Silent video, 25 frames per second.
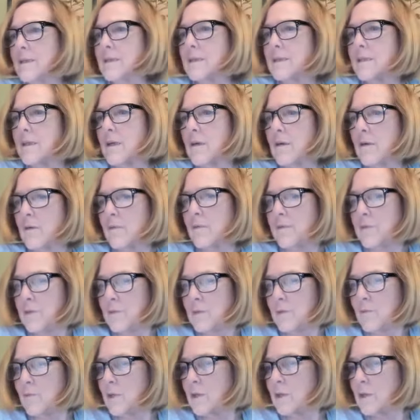So if
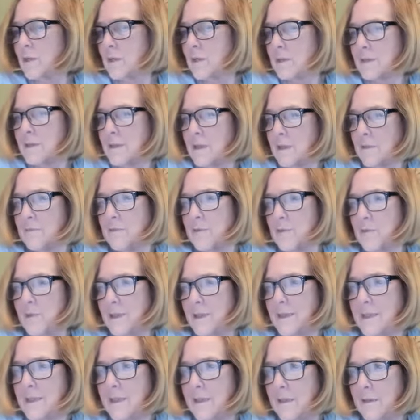you want stuff for
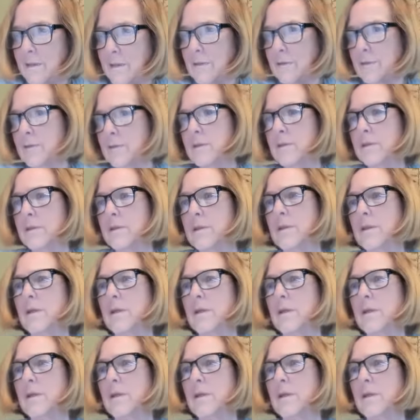resale,